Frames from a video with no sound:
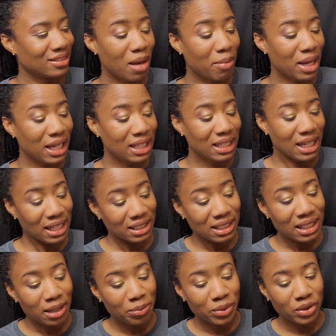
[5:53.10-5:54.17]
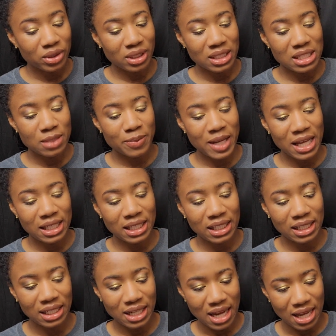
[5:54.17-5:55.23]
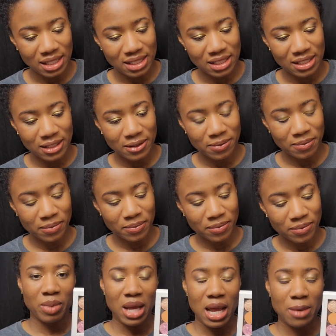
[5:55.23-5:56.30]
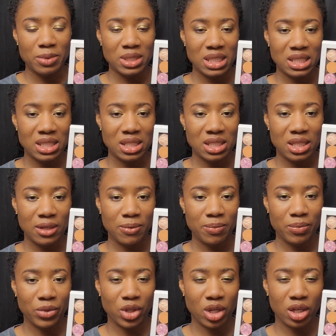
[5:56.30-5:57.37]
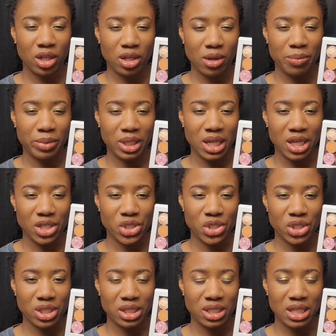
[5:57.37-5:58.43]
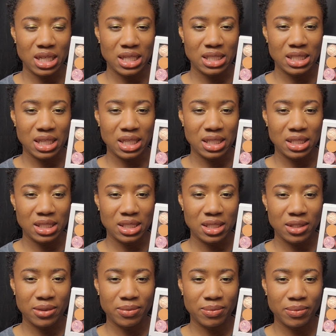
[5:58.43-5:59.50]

Am I glad that I built this palette? Yes. Perhaps this color combination isn't